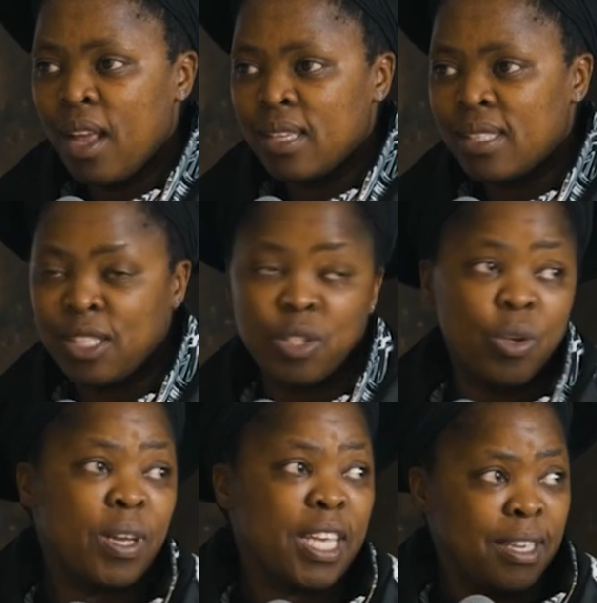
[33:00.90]

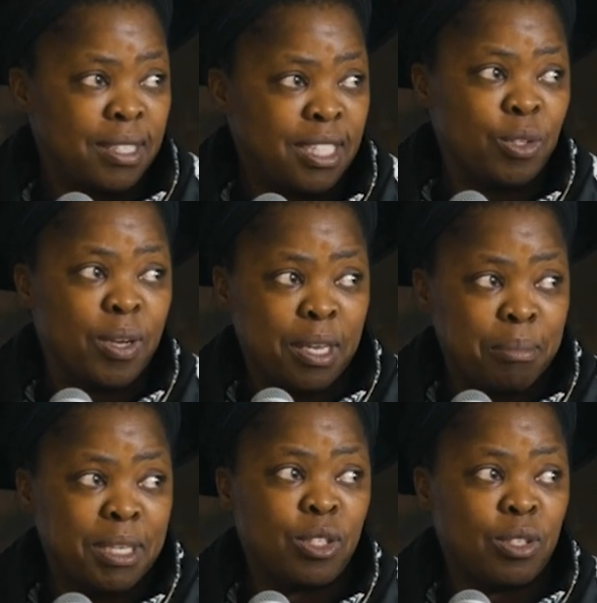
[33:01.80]
Sisonke
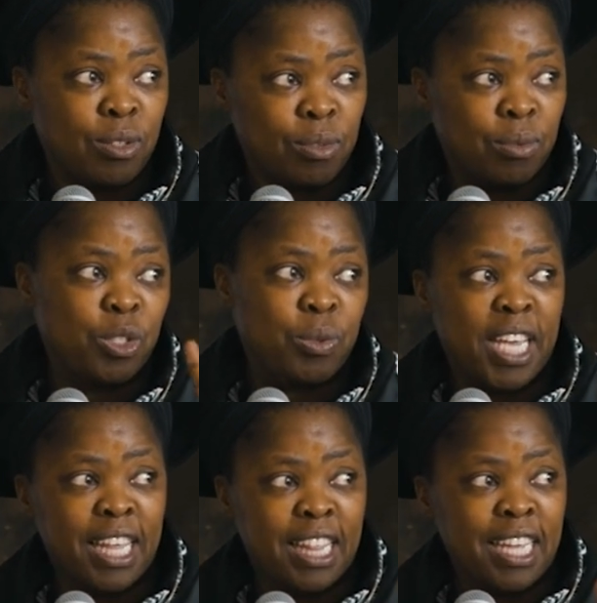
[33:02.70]
means we're
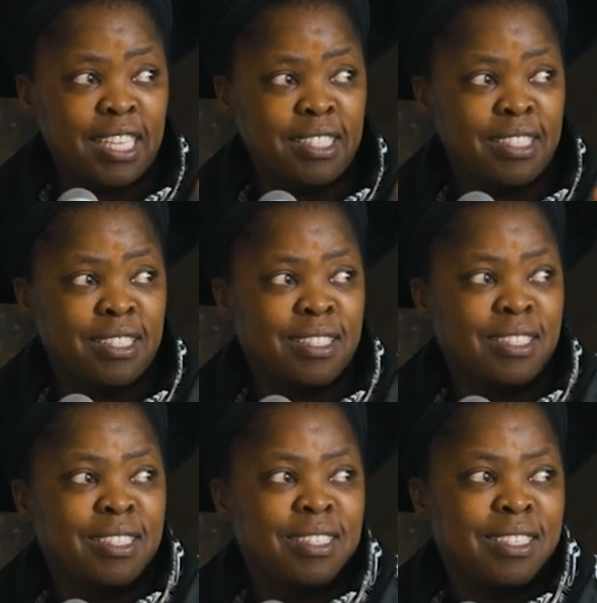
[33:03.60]
together.
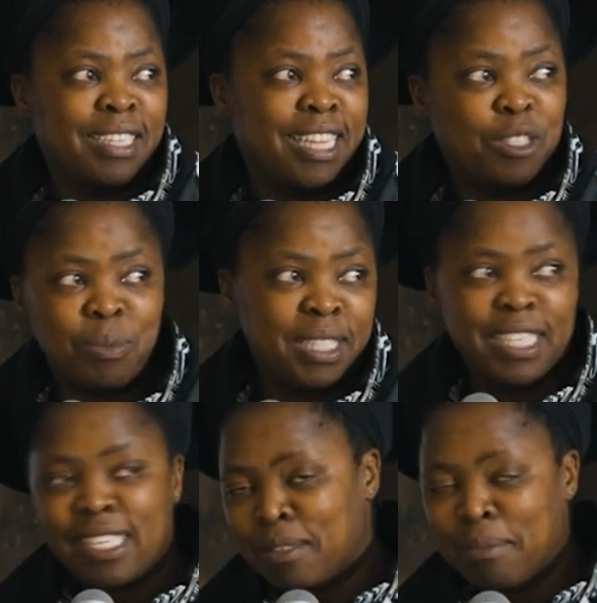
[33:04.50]
That was
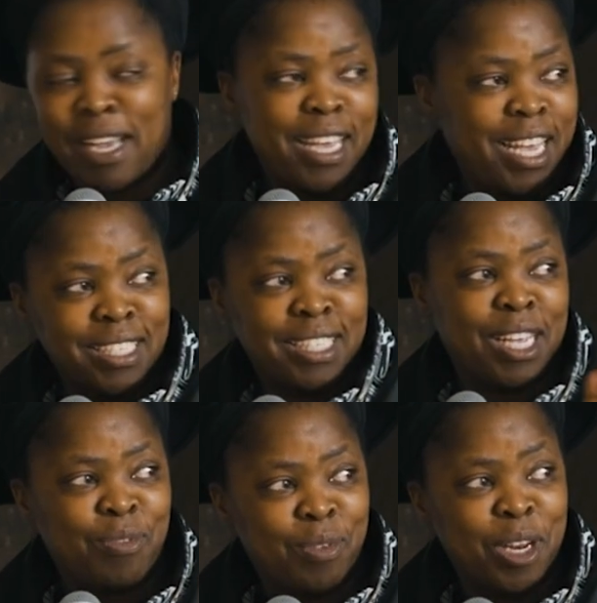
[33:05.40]
just my
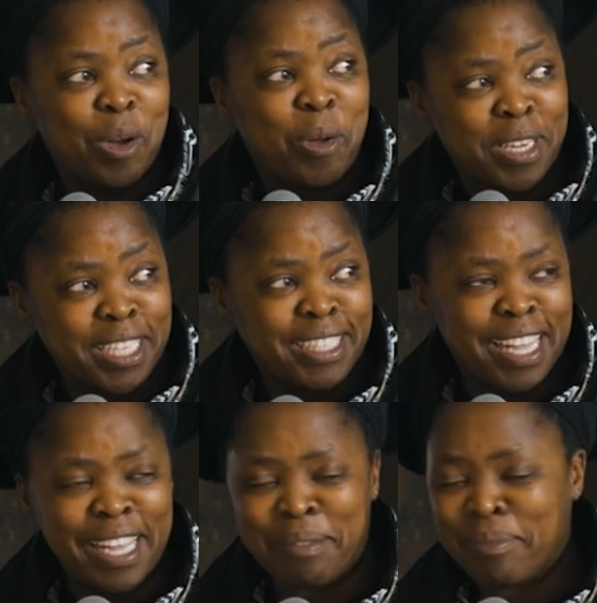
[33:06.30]
hashtag for the longest
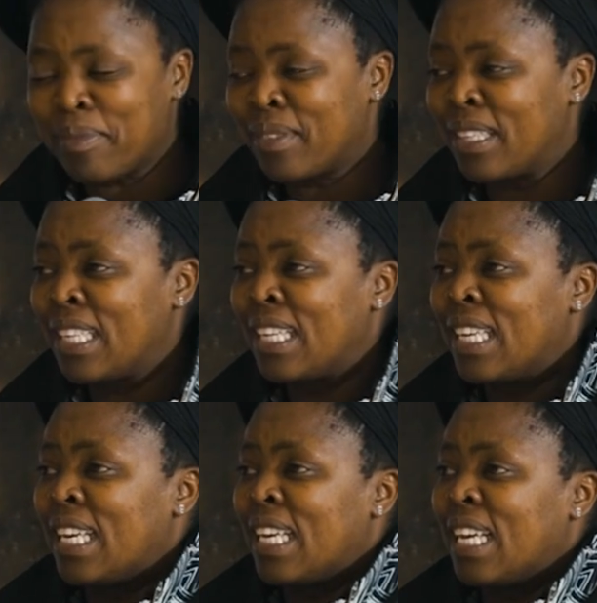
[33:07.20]
time.
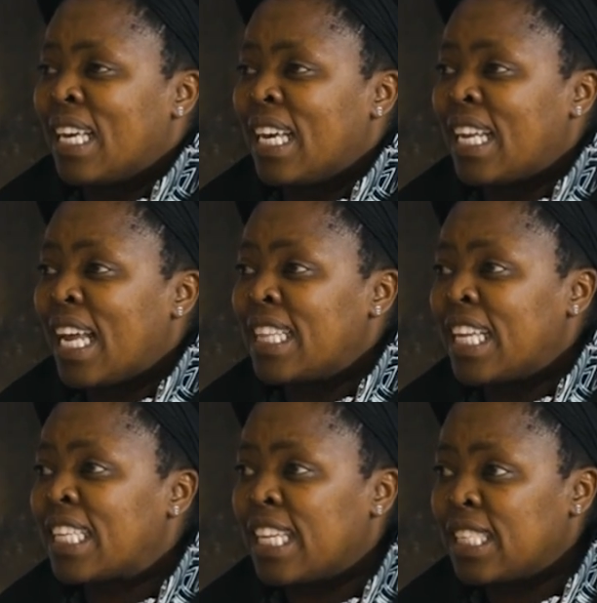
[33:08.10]
And I
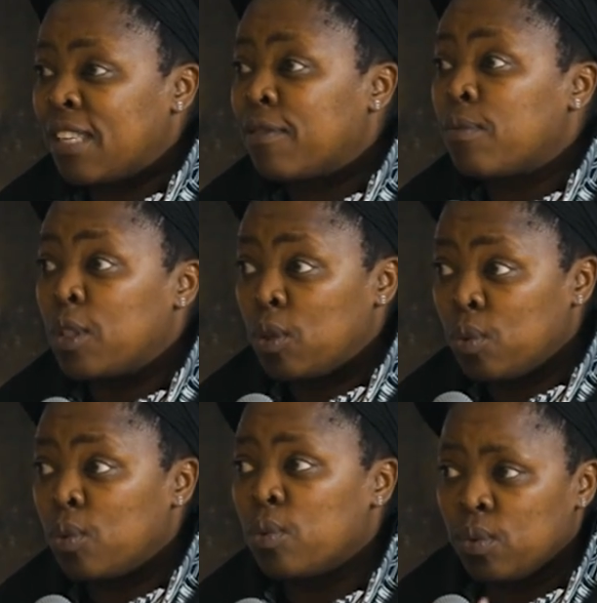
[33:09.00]
think that if we
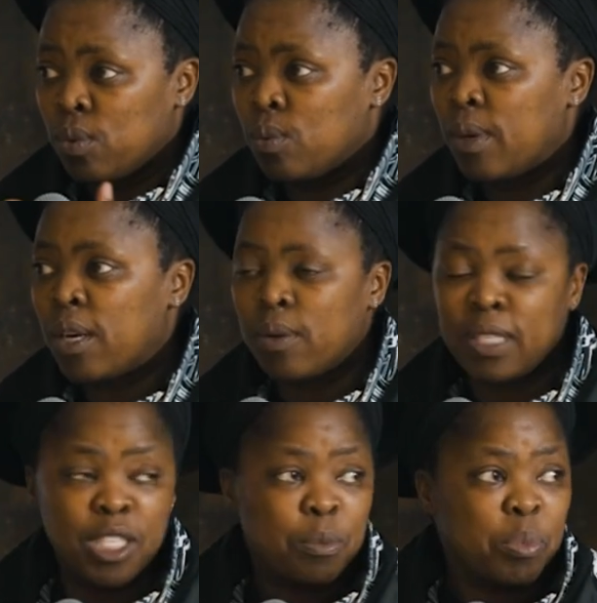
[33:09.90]
do work on
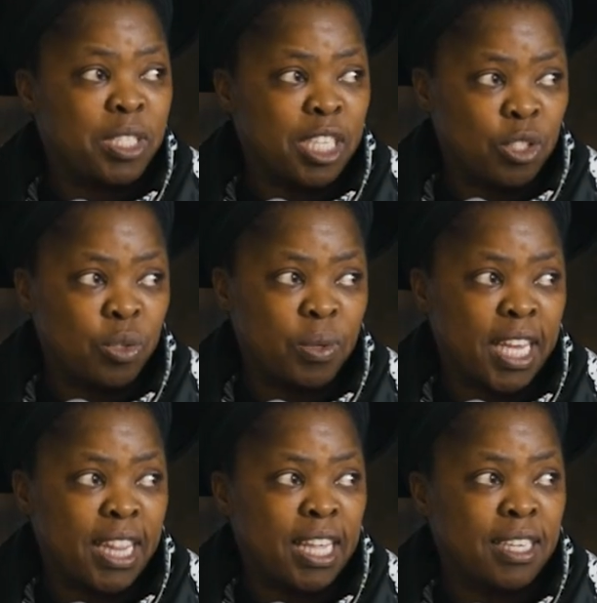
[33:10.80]
this project
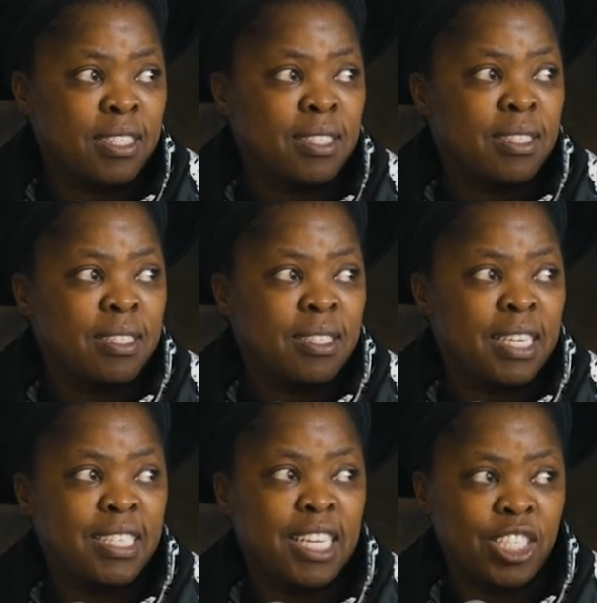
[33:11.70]
together,
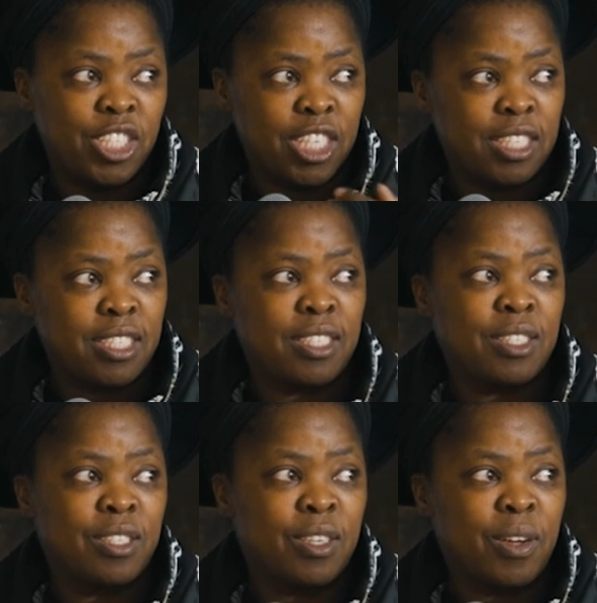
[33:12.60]
the tension,
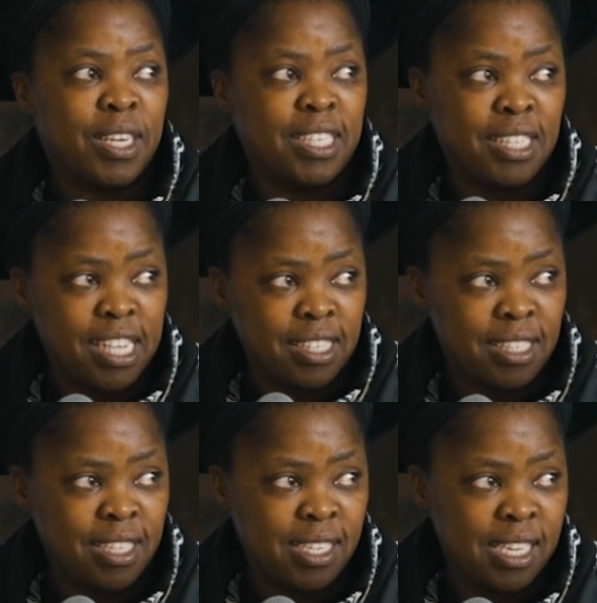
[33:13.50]
you know, is
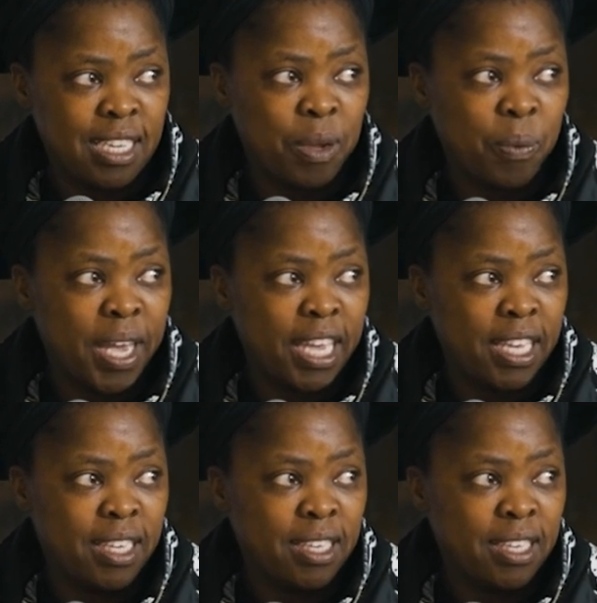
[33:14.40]
eased in a way.